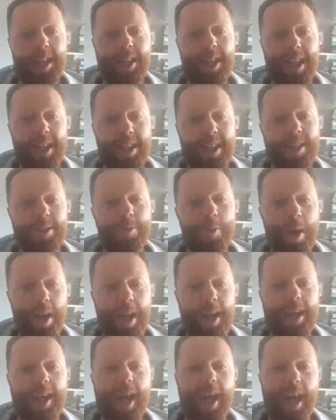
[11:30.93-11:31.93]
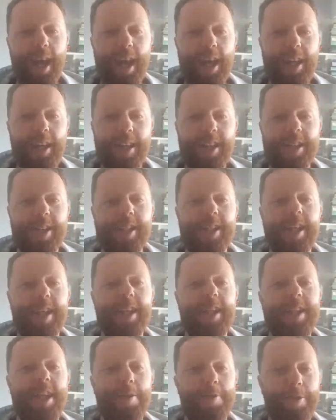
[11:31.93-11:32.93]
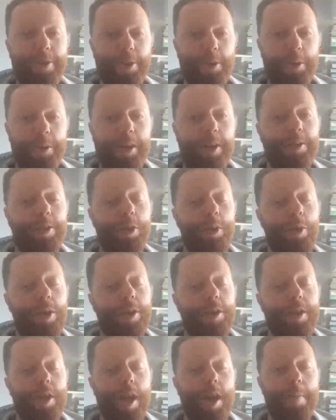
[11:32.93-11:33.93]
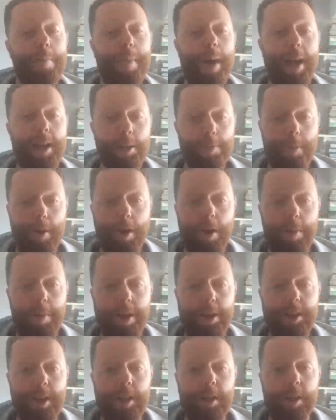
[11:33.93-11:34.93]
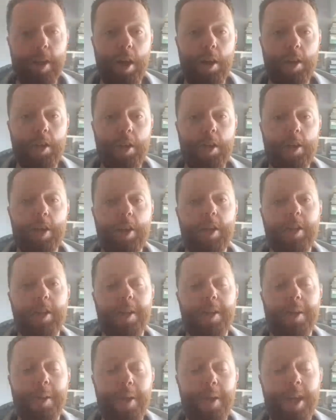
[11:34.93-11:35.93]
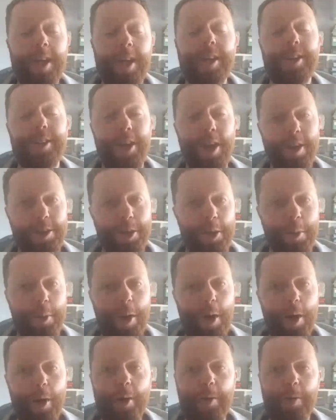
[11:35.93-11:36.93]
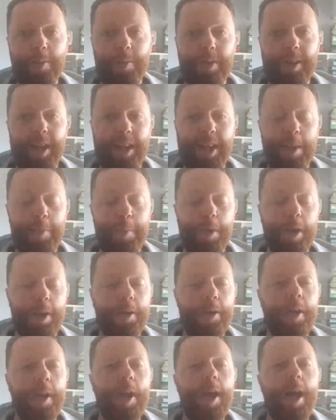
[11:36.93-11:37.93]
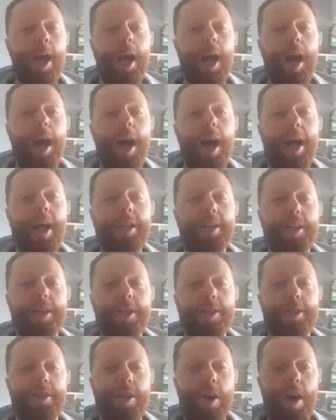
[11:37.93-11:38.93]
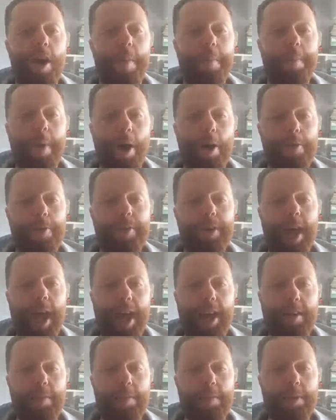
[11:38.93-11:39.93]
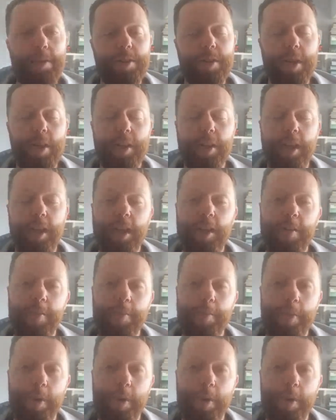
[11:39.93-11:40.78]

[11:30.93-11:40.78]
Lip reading: This is when it gets difficult. Notorious Nerd backs me up. He said, Sergio Aguero, nickname Cun, is going to start both games. And then